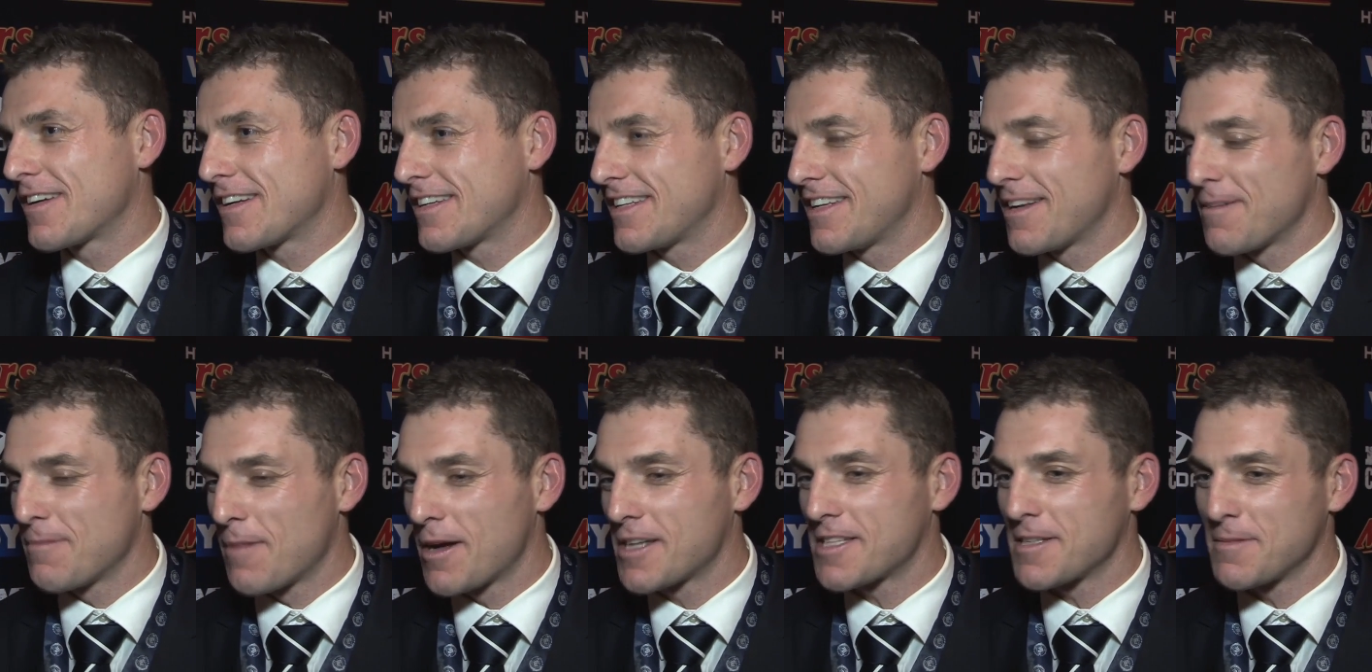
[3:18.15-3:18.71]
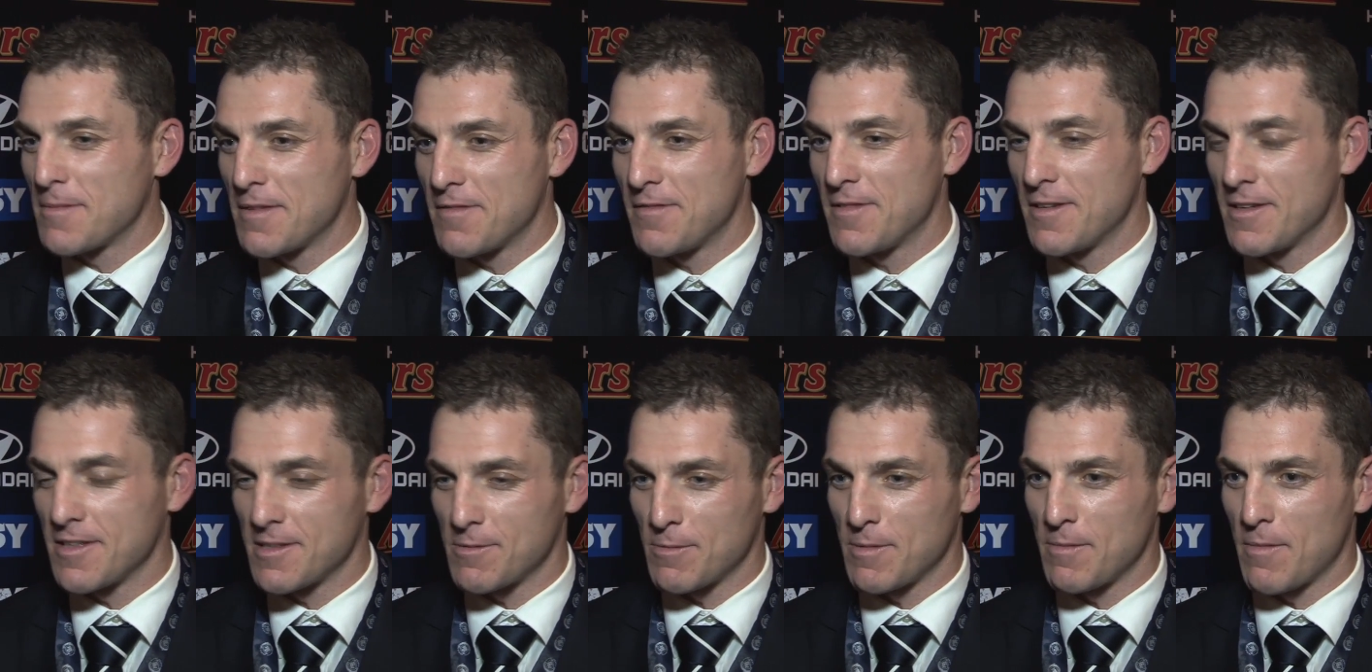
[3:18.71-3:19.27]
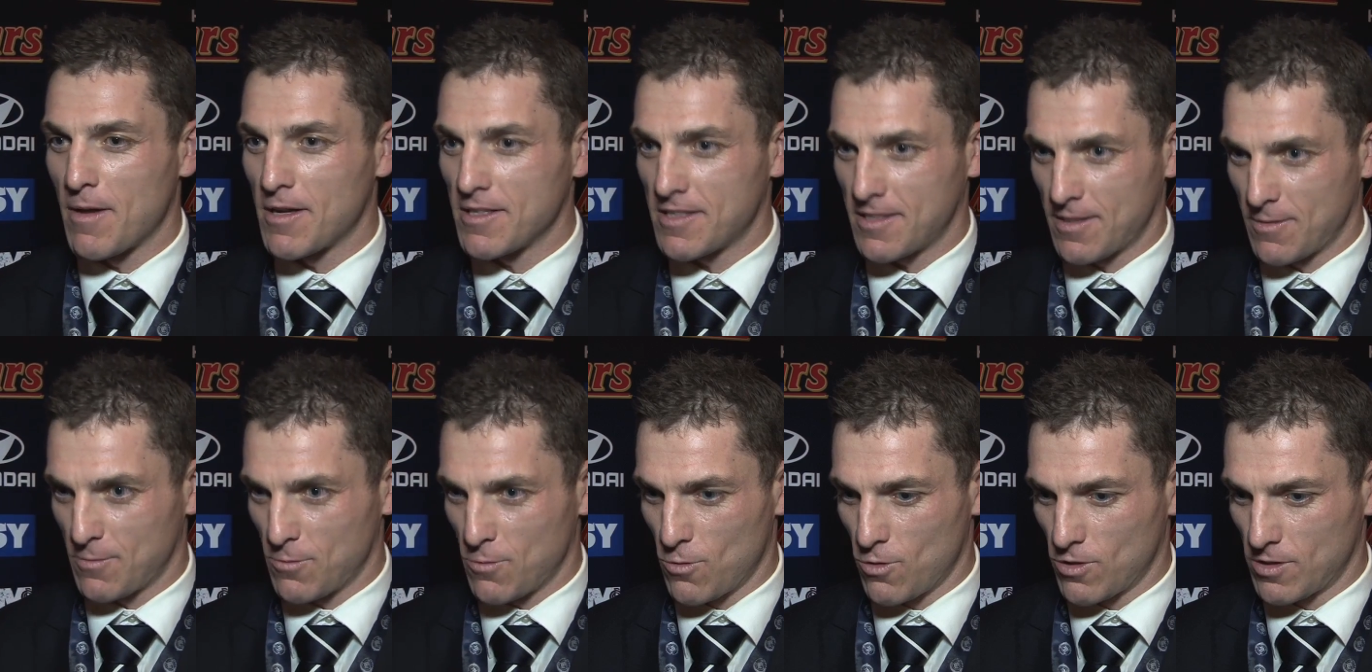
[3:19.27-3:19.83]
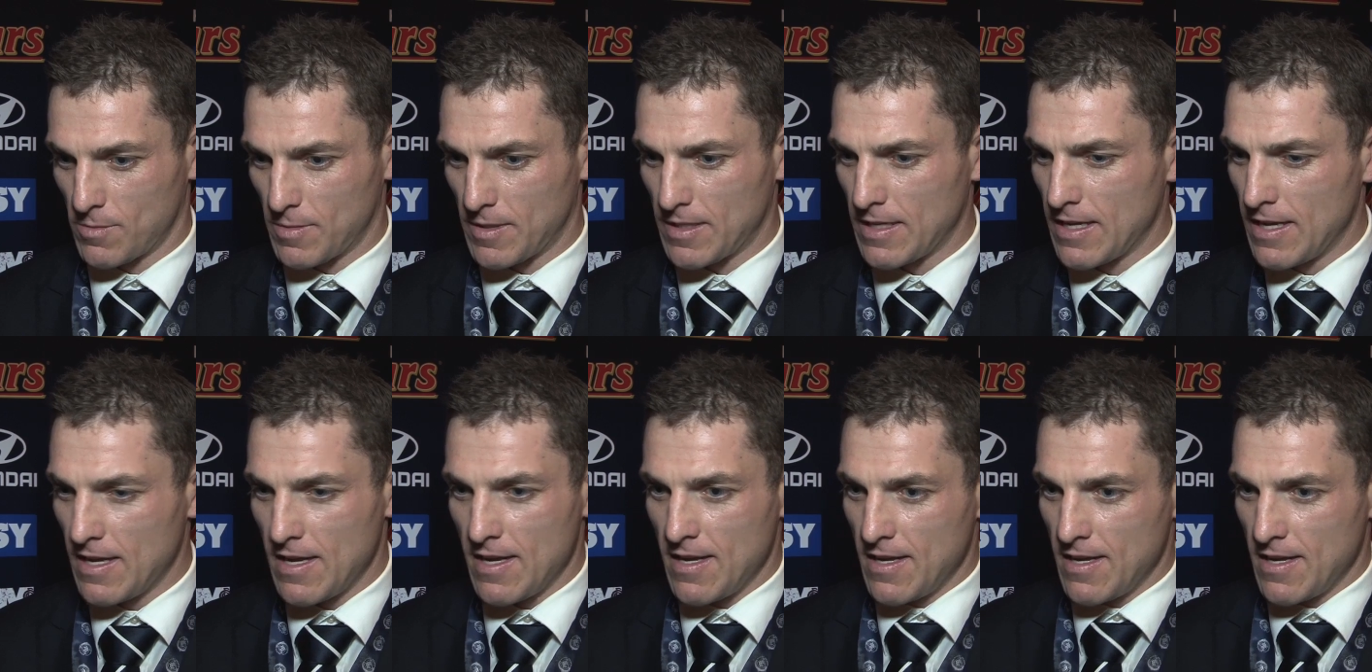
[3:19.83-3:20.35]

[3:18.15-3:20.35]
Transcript: you know, most of the midfielders win most of the awards, but